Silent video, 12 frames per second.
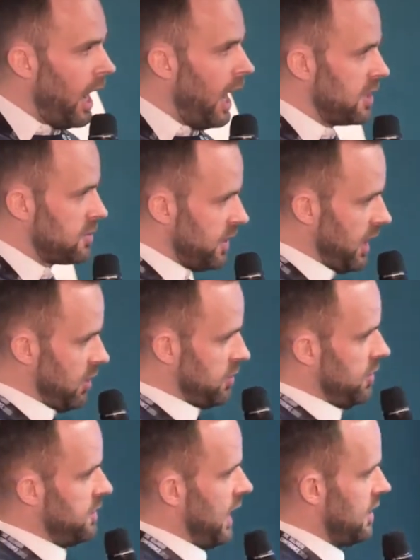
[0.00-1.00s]
As we know,
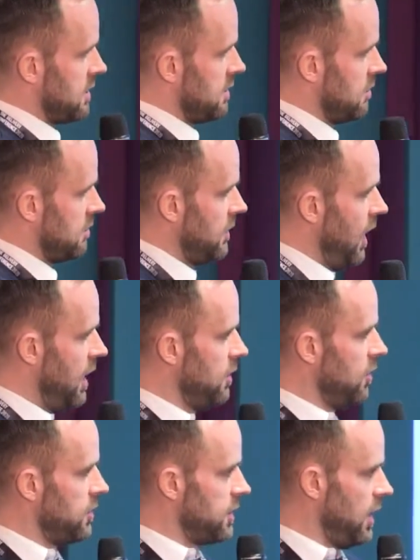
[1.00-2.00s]

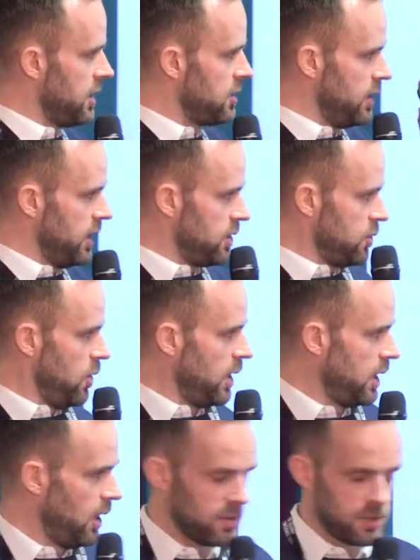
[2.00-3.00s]
2,900 high street
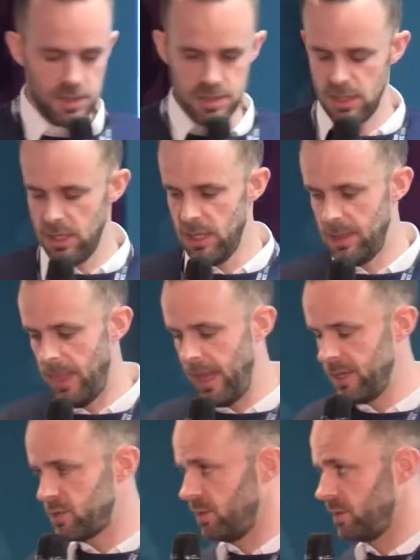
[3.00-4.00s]
store closures in
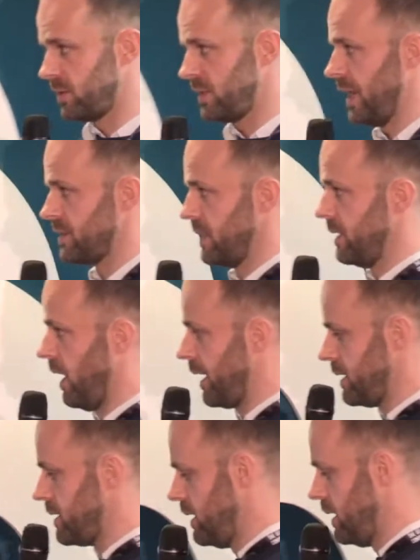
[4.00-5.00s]
H1
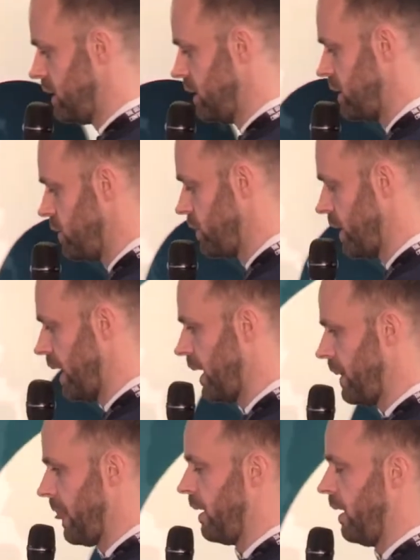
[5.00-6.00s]
2019 in the
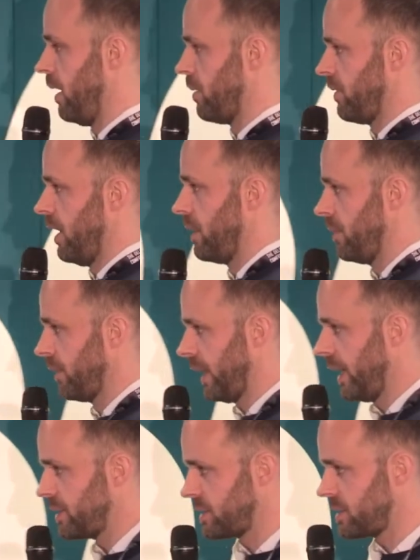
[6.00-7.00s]
UK on prime
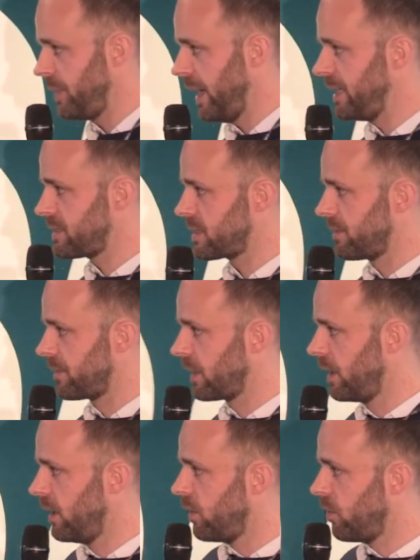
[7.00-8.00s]
location space.
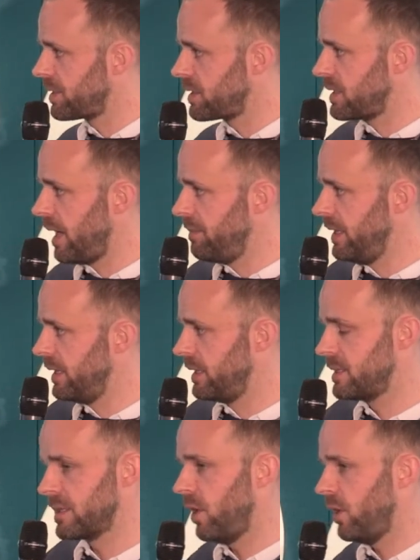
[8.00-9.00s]
What does that mean?
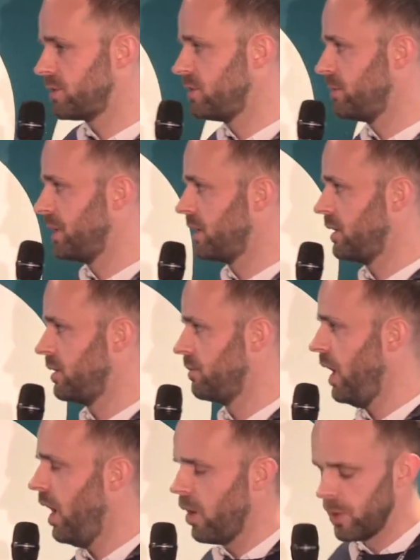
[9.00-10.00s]
Is it all doom and
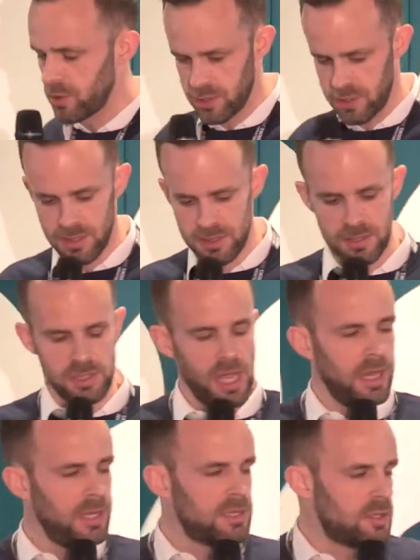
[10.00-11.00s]
gloom? No, it's just it's a,
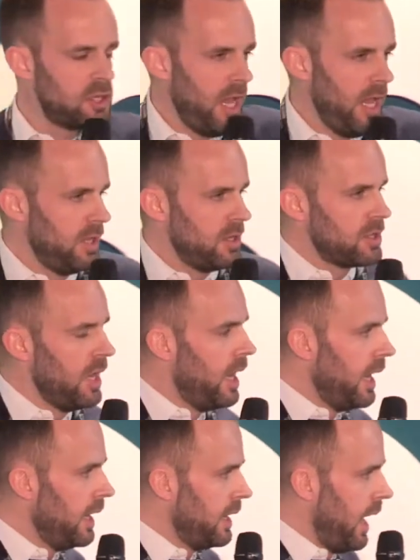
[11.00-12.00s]
cha- it's a change
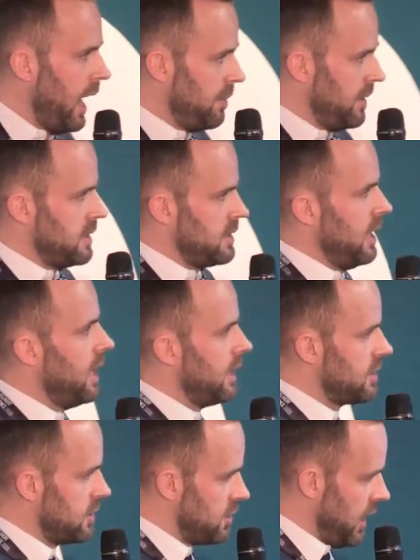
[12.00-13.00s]
in habits,
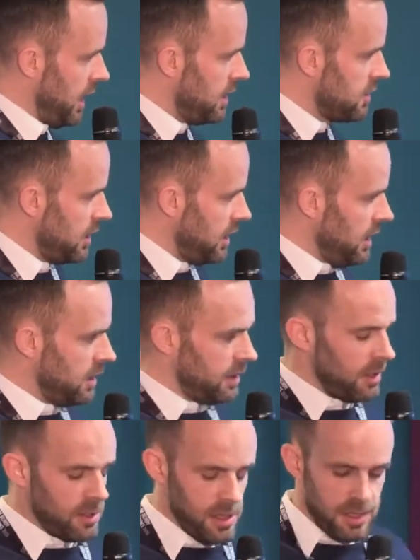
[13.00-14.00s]
it's a change
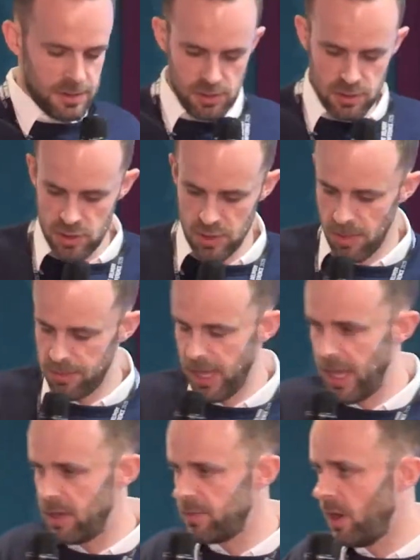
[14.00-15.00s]
in, in consumer
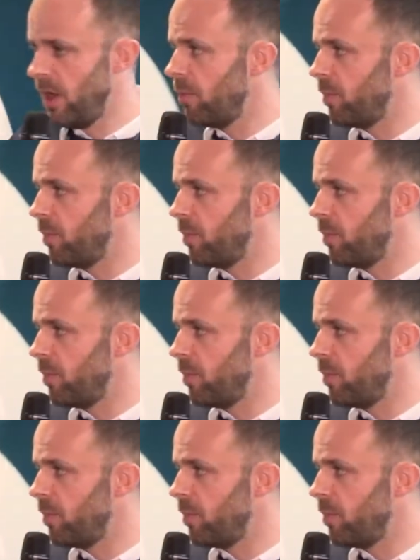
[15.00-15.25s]
behavior,